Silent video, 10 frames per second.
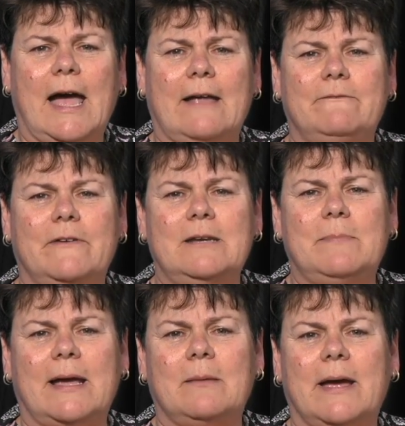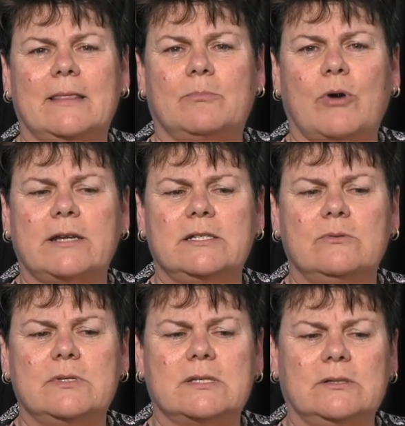and feedback about the
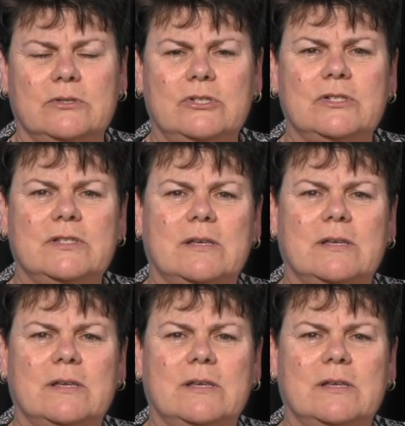practical solutions